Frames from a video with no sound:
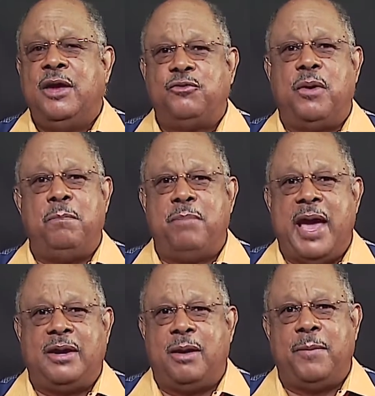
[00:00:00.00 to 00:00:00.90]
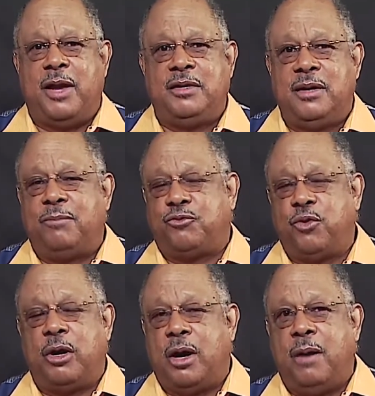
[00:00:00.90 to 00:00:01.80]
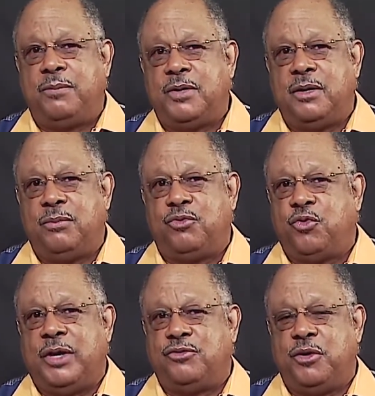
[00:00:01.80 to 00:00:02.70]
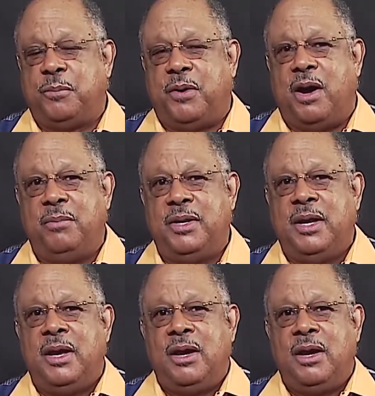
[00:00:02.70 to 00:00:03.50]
Trump backed up a dump truck up to the Treasury Department